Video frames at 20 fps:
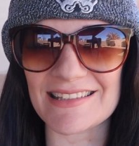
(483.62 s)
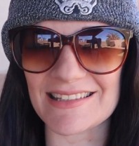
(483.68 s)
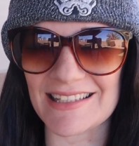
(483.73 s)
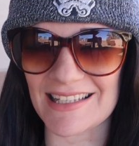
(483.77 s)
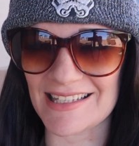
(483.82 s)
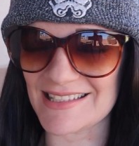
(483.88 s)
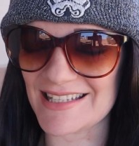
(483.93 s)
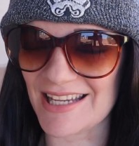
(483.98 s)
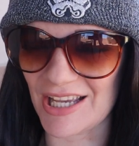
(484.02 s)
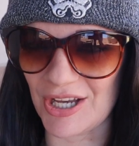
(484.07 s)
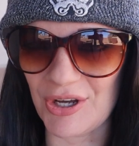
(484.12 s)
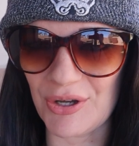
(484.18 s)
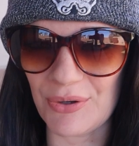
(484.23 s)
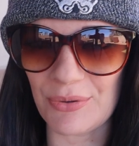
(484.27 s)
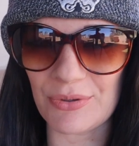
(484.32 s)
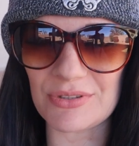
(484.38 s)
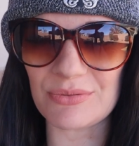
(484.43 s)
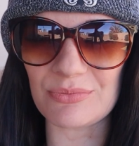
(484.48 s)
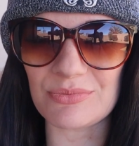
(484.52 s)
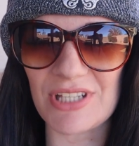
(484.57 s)

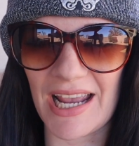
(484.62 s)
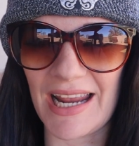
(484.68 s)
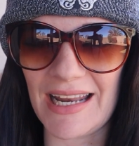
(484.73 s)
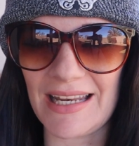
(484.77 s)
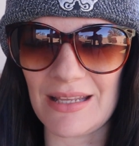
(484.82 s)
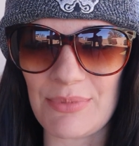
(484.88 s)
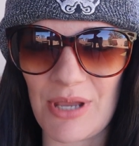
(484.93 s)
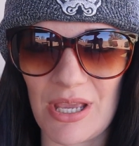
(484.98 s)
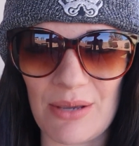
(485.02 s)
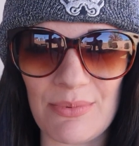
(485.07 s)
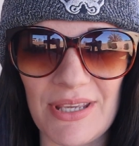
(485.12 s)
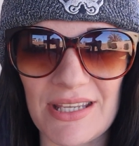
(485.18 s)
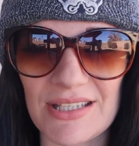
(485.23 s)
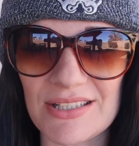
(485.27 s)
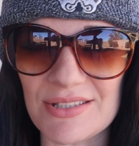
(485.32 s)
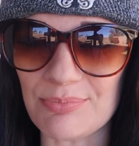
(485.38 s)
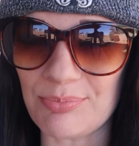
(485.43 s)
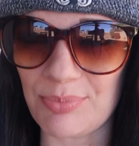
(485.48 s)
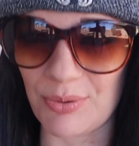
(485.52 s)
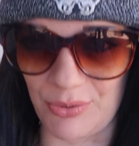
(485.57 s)
until Tiny Baby
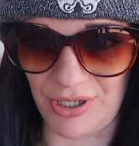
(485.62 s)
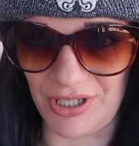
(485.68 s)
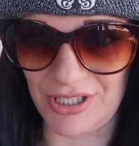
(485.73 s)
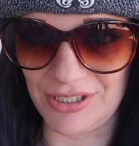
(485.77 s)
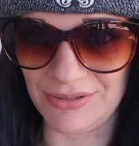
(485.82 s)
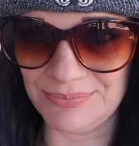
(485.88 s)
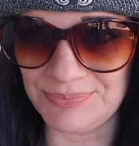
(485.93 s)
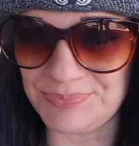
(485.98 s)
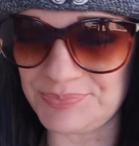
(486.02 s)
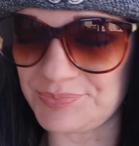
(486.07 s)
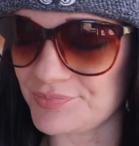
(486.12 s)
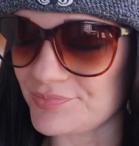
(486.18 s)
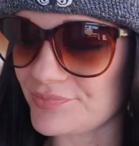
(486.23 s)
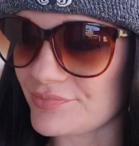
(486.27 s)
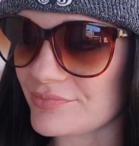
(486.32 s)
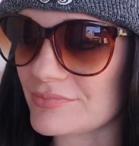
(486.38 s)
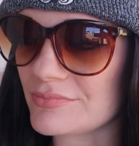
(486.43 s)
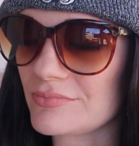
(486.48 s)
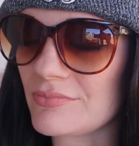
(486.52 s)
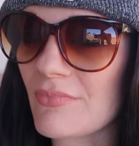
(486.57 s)
is born,
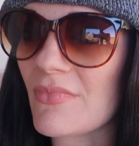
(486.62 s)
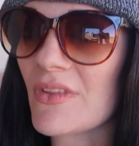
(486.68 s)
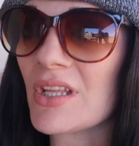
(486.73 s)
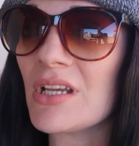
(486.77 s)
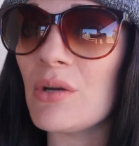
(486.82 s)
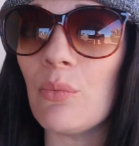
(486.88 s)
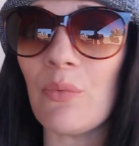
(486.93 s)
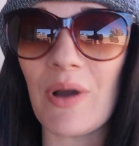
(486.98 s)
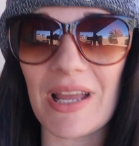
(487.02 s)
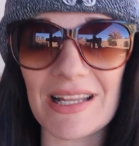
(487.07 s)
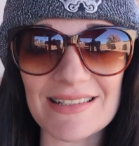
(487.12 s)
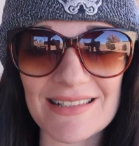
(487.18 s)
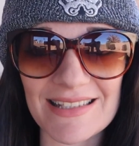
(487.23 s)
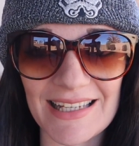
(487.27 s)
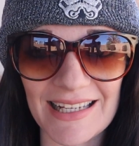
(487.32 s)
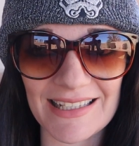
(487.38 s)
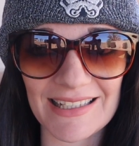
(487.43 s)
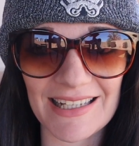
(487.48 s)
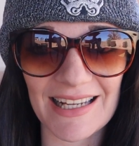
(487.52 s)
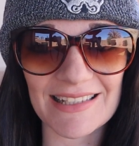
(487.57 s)

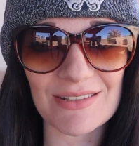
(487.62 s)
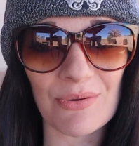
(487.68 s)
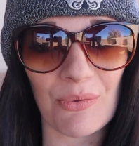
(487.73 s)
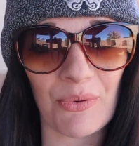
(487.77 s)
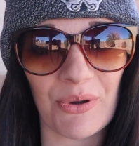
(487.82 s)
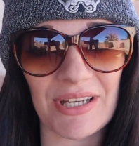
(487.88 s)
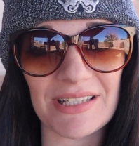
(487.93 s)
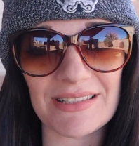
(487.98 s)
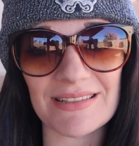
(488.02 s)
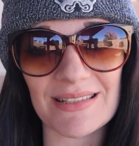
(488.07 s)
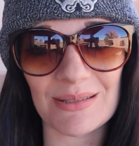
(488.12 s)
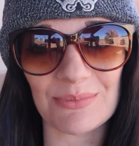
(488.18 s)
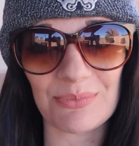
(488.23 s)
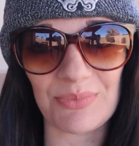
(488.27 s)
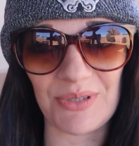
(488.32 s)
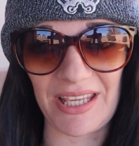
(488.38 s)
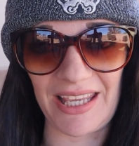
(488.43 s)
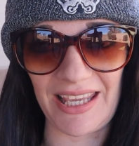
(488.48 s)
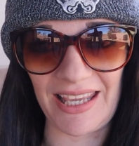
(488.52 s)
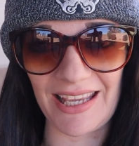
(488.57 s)
Wednesday is going to
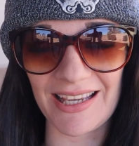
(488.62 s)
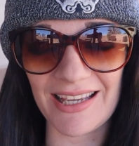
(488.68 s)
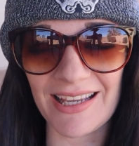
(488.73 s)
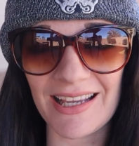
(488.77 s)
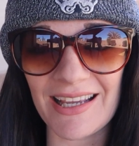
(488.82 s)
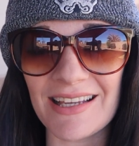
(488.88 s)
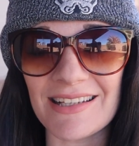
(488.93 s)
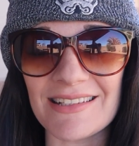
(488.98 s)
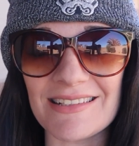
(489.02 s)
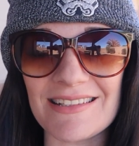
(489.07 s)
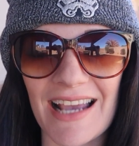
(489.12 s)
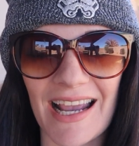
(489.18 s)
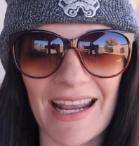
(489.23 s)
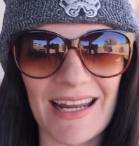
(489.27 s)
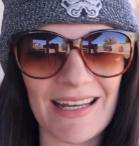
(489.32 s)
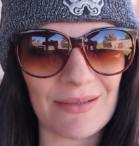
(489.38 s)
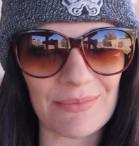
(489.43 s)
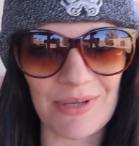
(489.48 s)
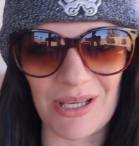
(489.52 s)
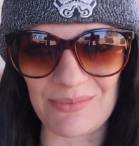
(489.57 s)
be
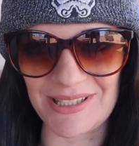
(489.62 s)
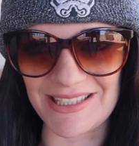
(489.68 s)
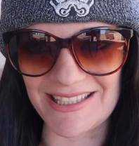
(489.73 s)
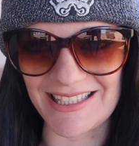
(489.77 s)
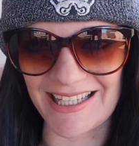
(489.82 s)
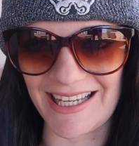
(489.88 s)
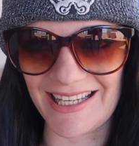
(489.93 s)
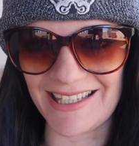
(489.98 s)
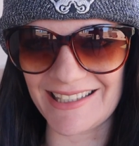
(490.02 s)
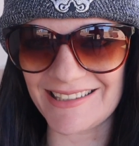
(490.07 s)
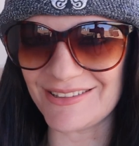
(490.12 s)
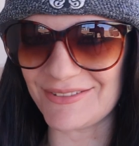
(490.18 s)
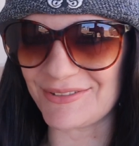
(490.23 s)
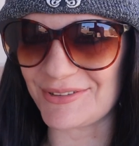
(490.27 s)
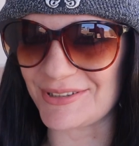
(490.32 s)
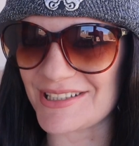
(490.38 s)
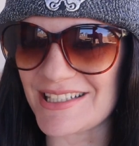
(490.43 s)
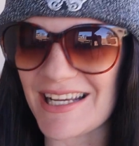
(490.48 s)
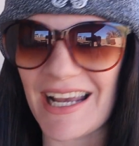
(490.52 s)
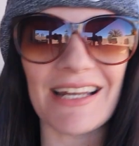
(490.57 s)
Tiny Baby Day,
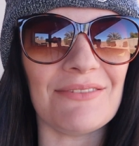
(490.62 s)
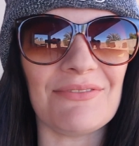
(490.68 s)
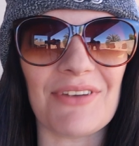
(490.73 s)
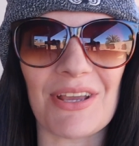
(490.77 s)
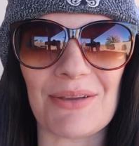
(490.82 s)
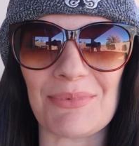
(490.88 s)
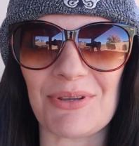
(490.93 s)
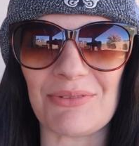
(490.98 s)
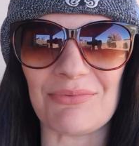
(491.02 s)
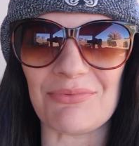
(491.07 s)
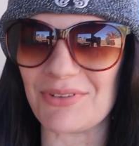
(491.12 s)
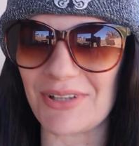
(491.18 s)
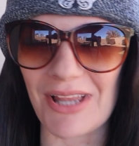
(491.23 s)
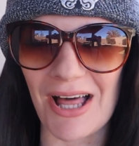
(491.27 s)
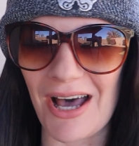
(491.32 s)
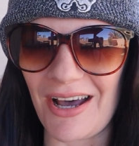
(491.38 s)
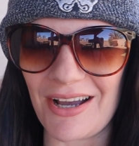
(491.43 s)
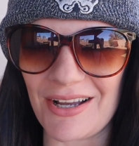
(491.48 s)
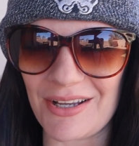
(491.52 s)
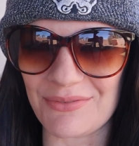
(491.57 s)
or Tiny Baby
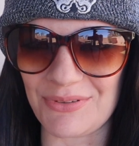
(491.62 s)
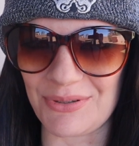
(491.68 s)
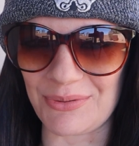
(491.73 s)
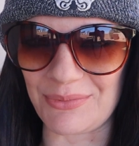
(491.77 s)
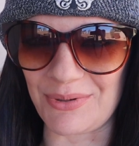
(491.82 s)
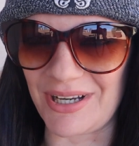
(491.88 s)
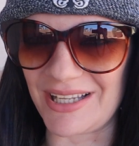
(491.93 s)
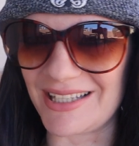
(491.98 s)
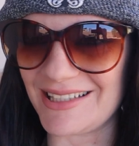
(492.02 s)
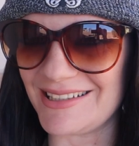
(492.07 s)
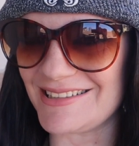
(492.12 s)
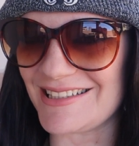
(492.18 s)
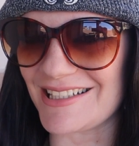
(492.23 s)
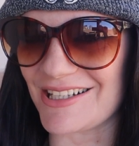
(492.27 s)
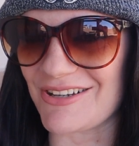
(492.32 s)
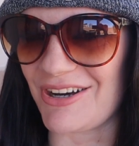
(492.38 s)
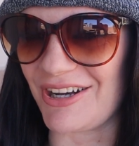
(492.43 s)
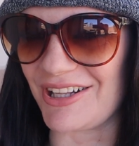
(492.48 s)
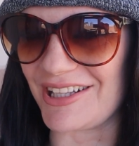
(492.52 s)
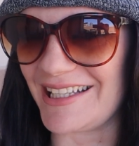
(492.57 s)
Vlog, if you want to
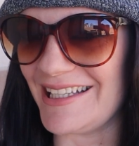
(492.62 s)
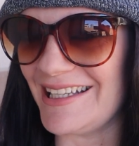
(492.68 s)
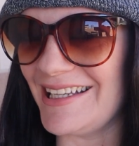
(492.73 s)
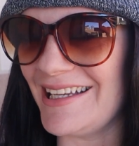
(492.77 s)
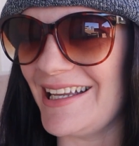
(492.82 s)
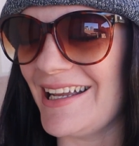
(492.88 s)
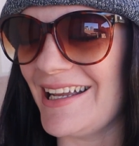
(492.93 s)
call it.